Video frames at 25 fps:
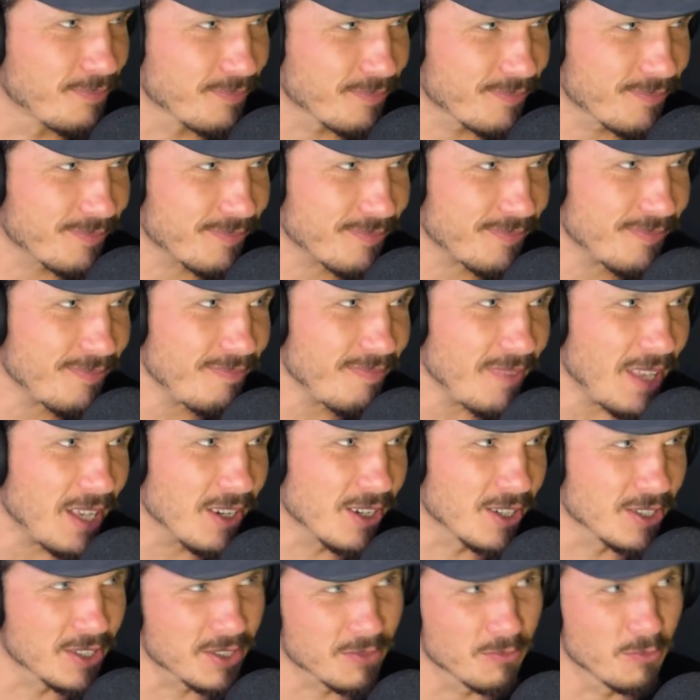Yeah.
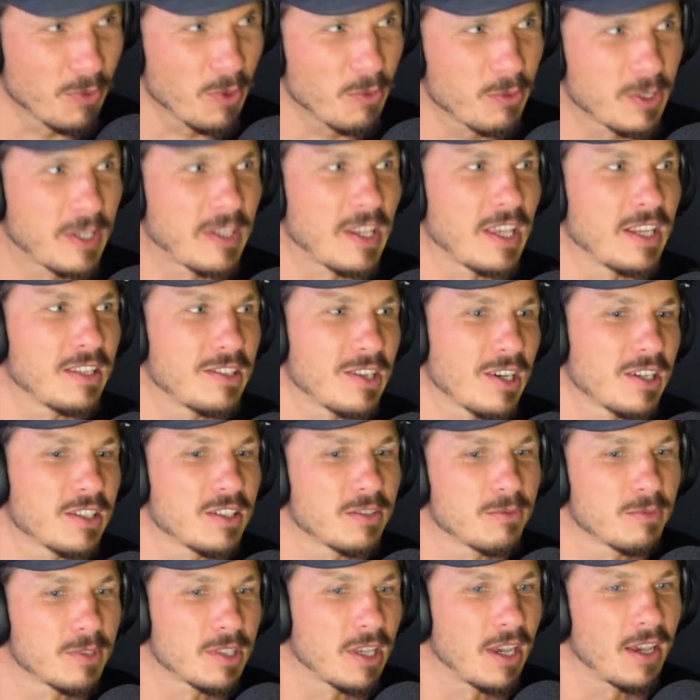Because we were staying in touch
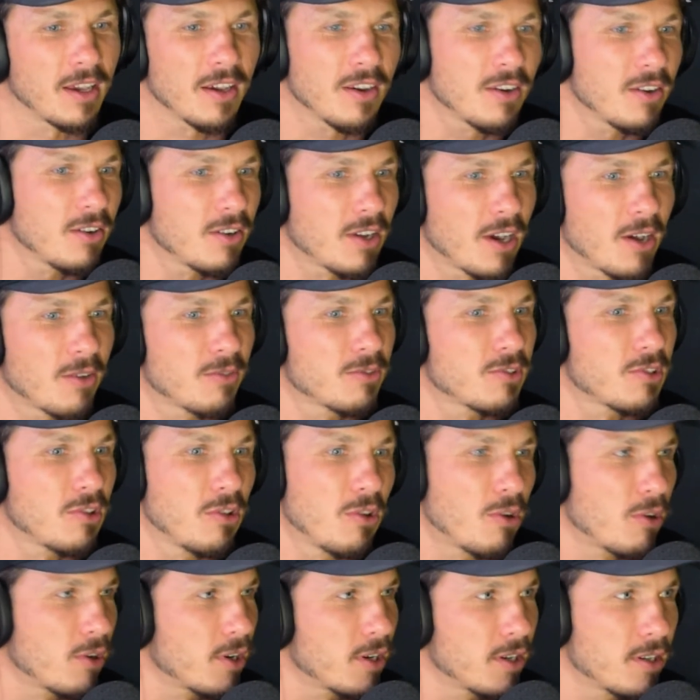and was like, oh, how's
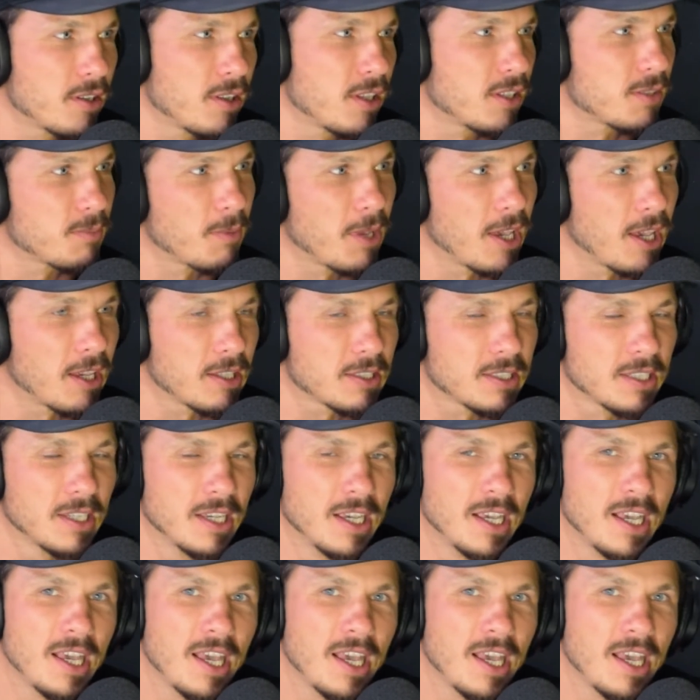Laura? That's my ex.